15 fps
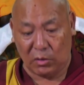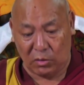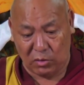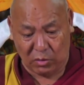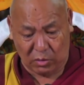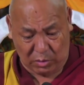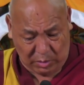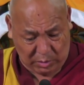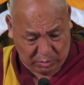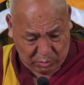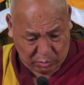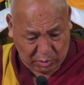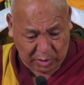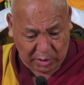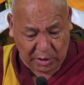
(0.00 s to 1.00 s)
So
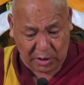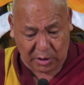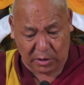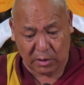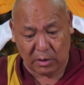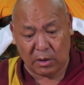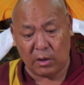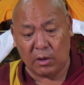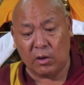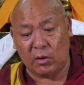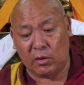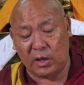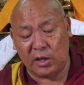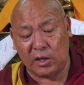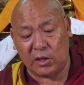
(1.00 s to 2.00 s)
during this
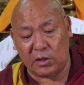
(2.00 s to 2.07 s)
three